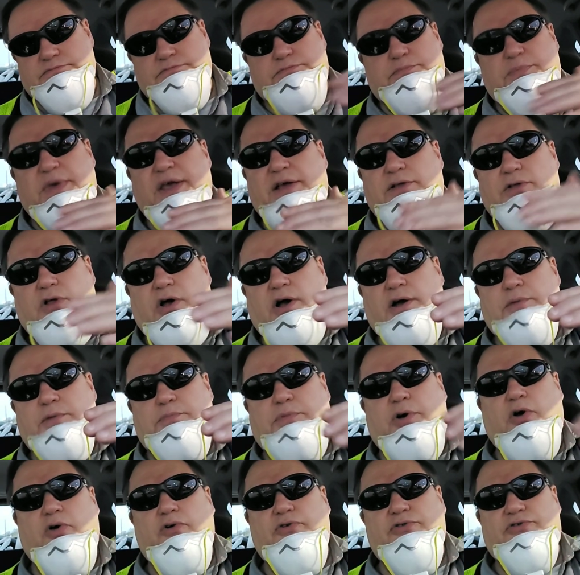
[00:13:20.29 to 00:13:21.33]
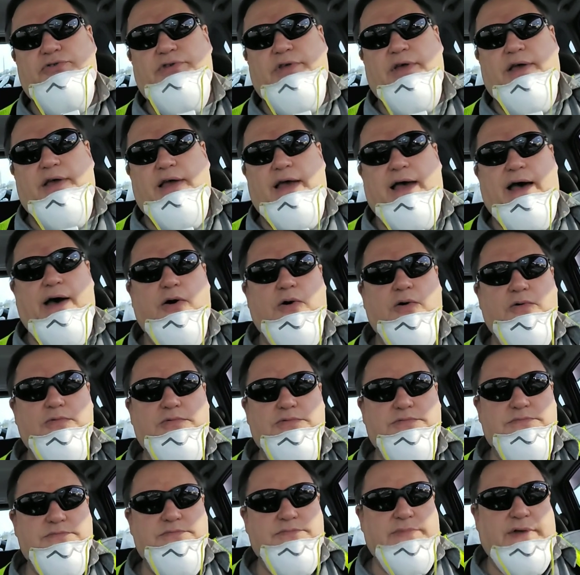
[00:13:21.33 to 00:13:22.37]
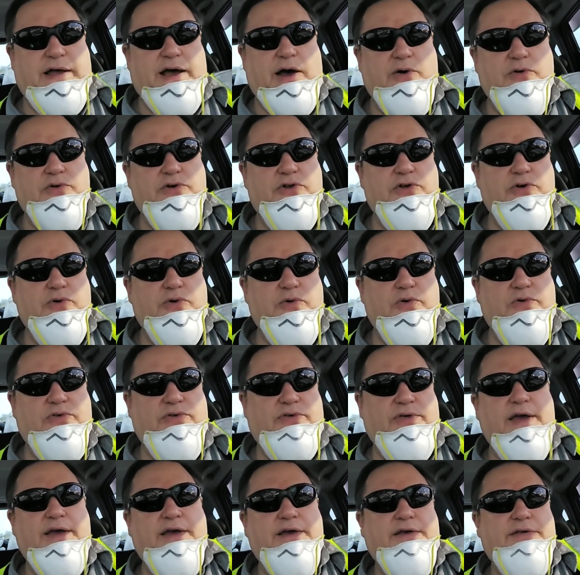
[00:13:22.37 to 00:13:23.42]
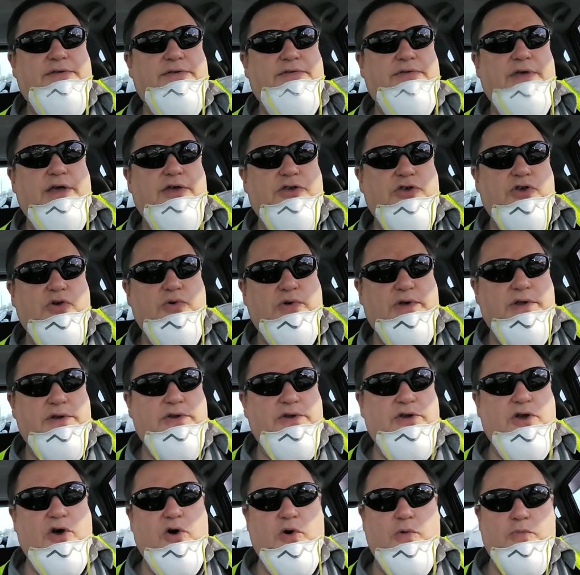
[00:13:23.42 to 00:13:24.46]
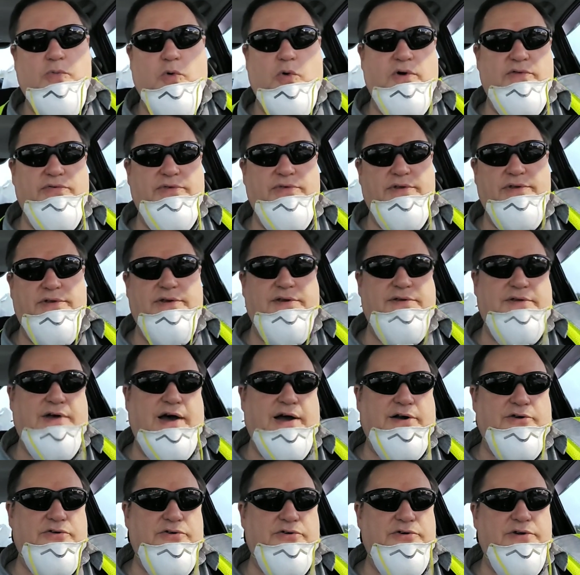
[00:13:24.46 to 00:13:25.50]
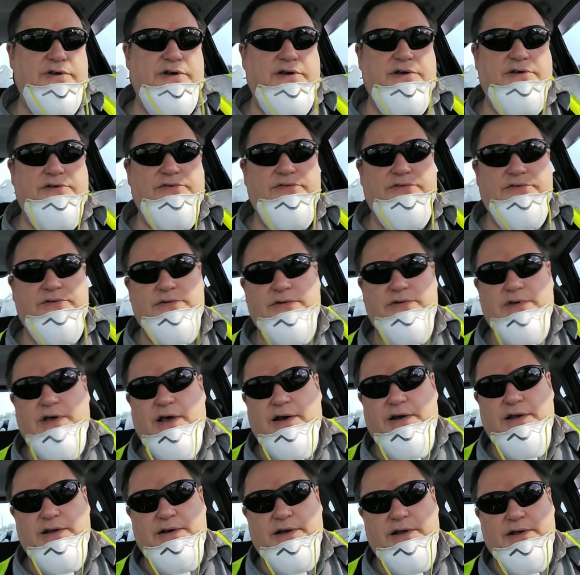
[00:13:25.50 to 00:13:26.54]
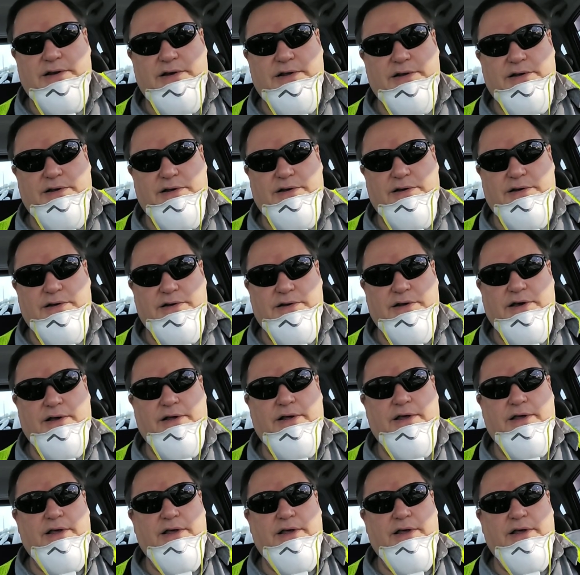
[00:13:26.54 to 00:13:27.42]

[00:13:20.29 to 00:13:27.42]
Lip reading: Big long post. How do you think that you can know more than the doctor does? And da da da da da da da.